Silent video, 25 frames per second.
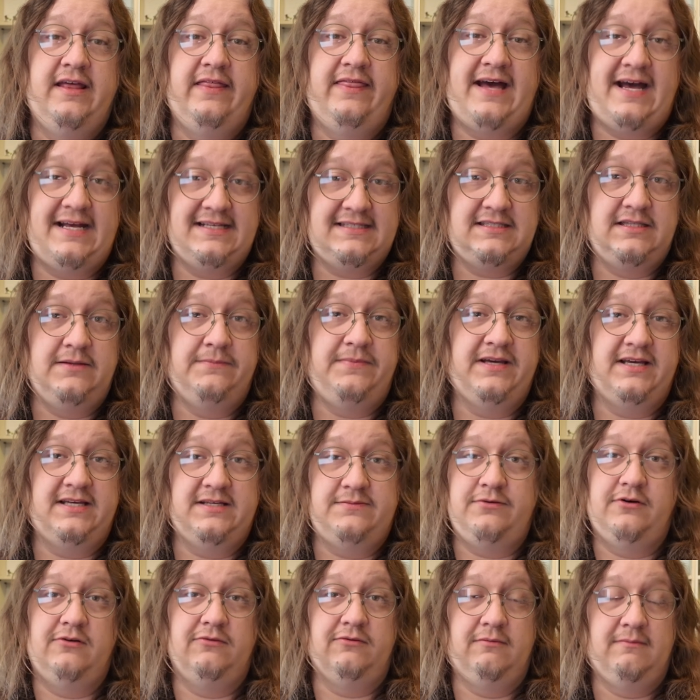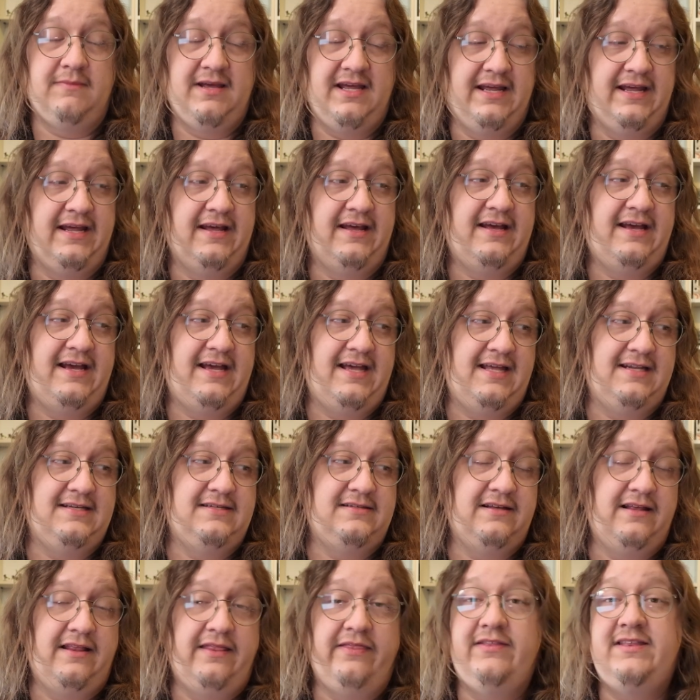That's the biggest problem here,
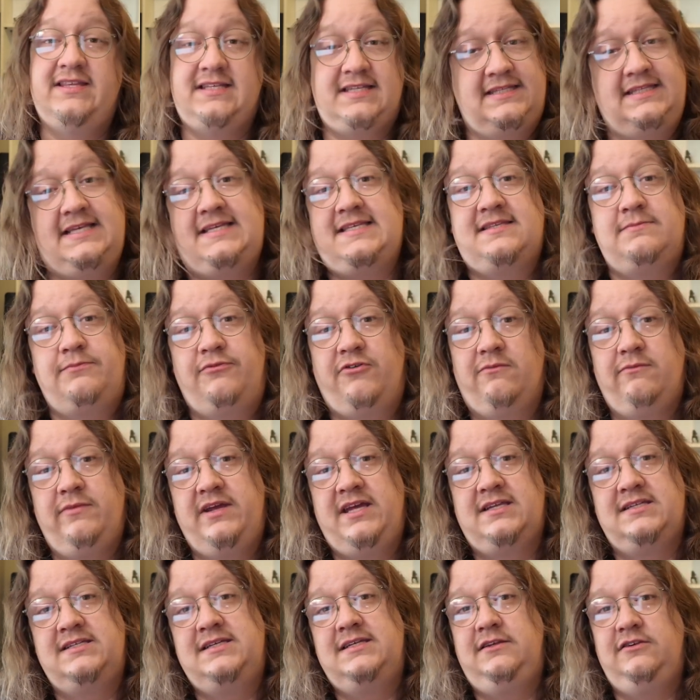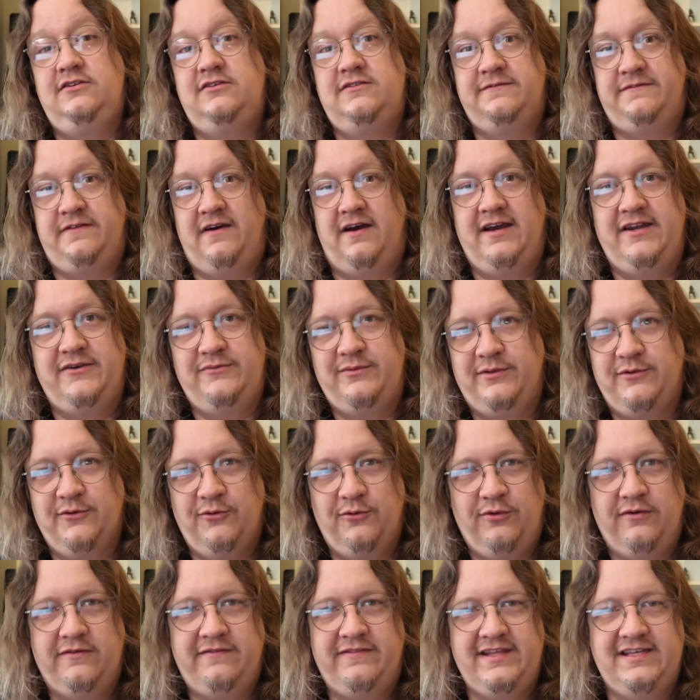and that's the problem we continue to find with
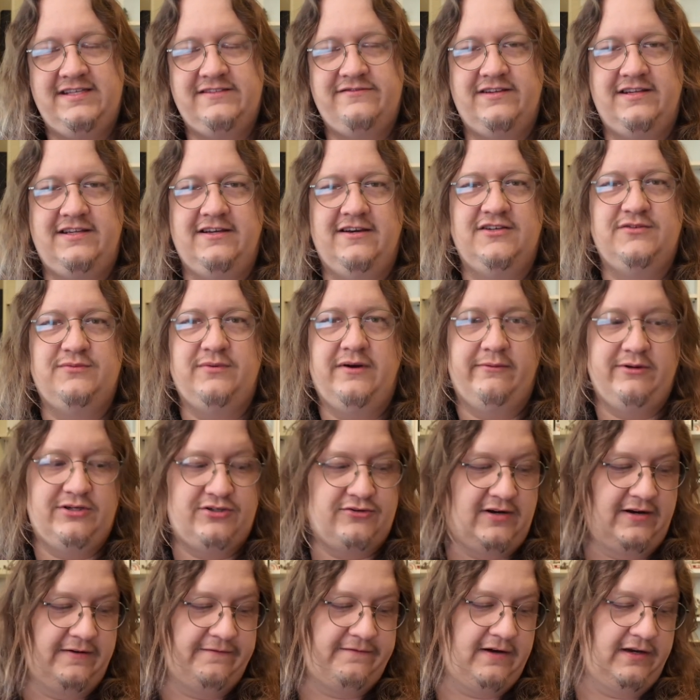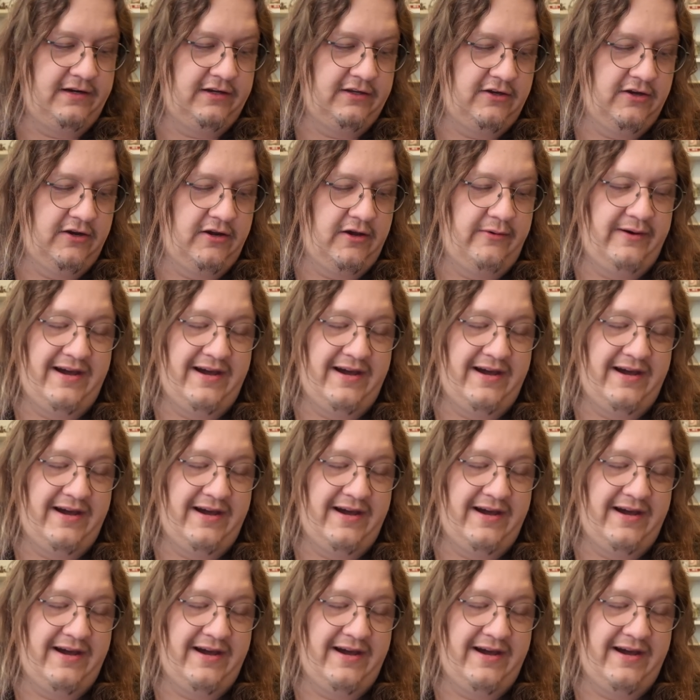all of these videos where we're trying to find a good